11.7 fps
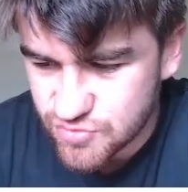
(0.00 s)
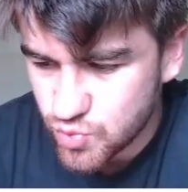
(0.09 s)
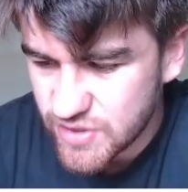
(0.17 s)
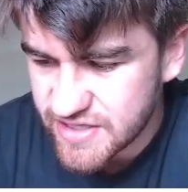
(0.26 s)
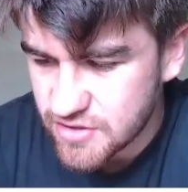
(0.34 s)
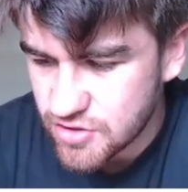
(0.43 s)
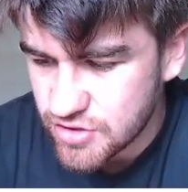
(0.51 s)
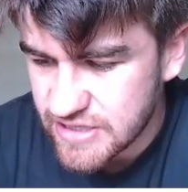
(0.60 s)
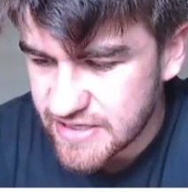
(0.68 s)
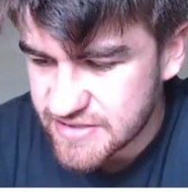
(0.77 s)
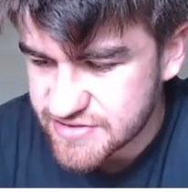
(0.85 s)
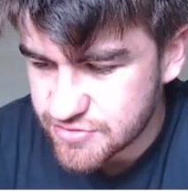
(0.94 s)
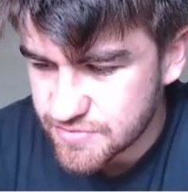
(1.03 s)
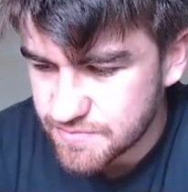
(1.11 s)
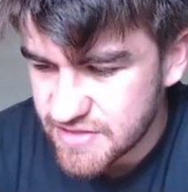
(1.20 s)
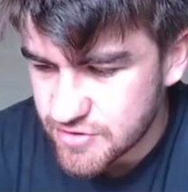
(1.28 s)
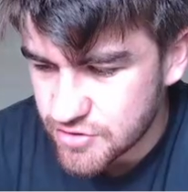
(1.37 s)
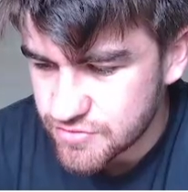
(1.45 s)
wing,
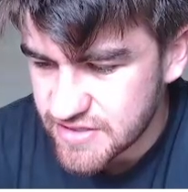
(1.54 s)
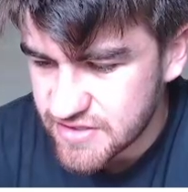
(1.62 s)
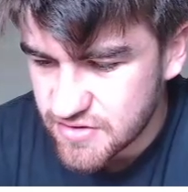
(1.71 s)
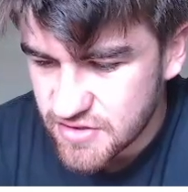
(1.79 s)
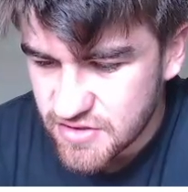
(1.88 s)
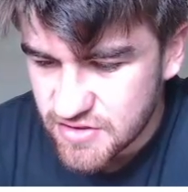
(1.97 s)
mid only.